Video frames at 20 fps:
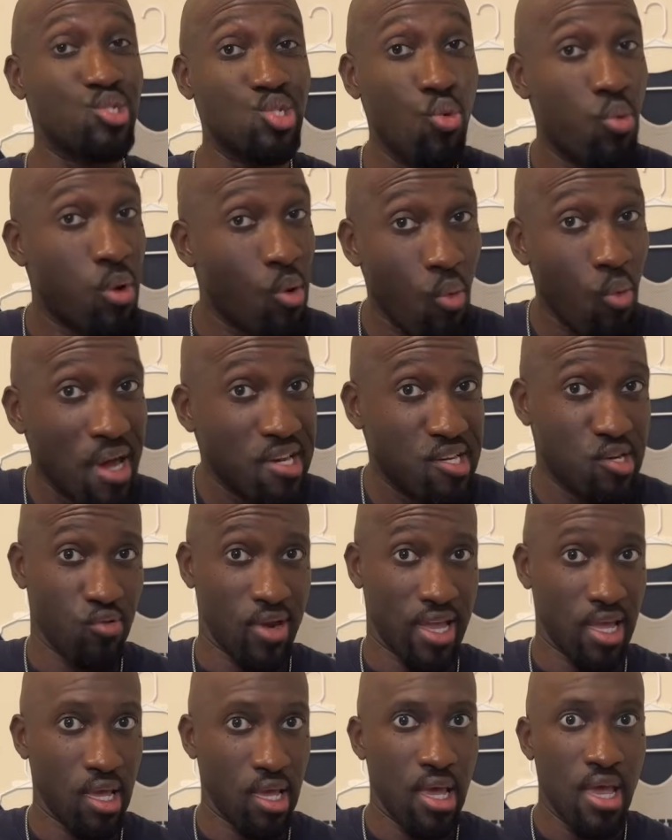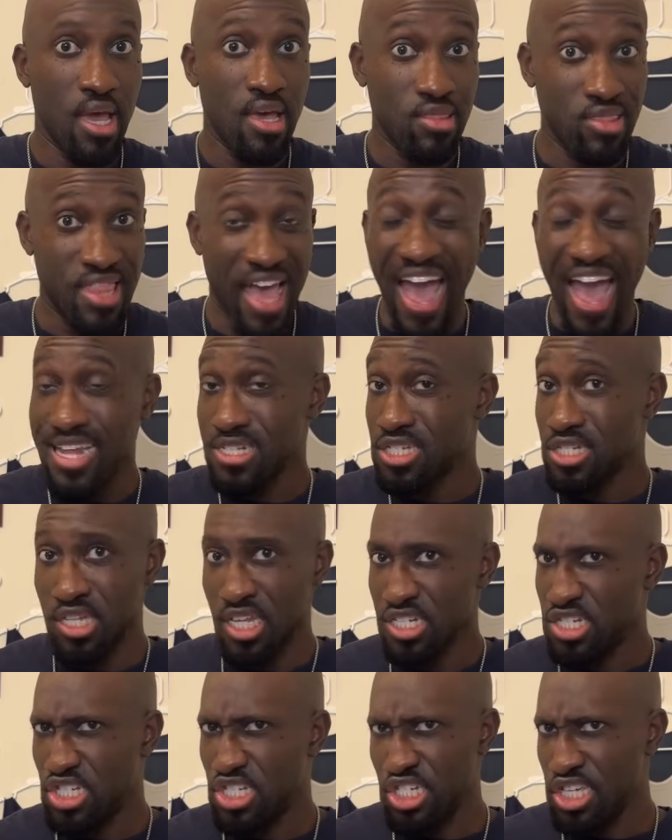you were wondering, that's
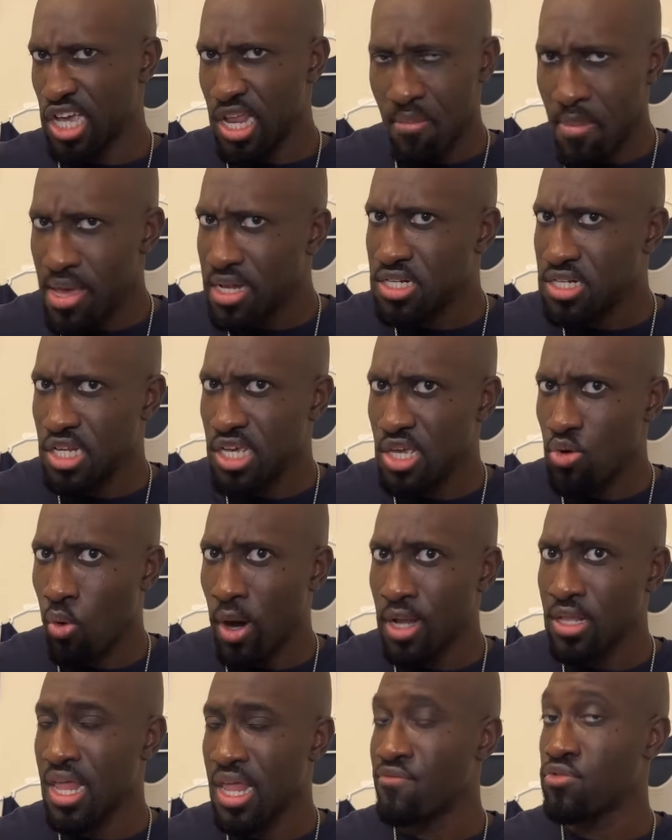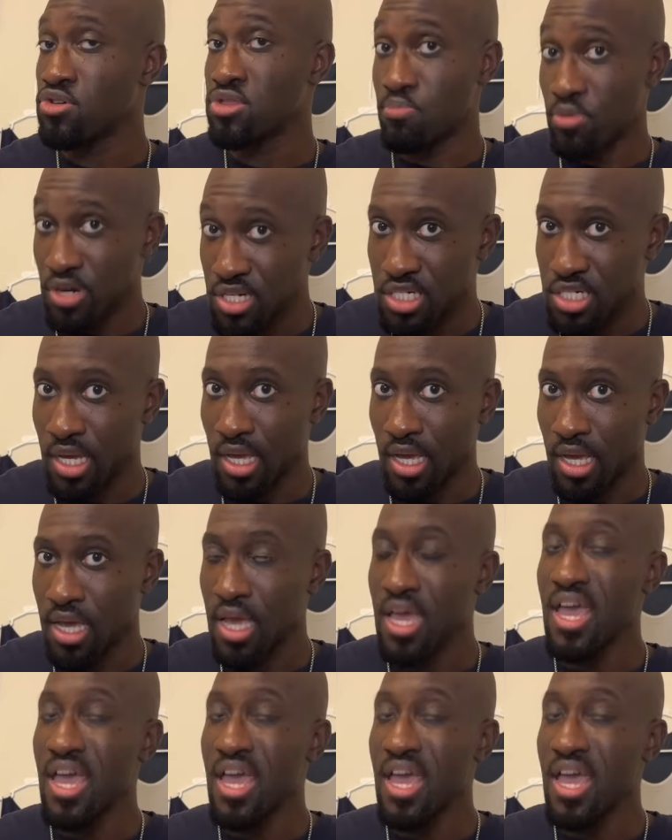legitimate D1 level sprinting.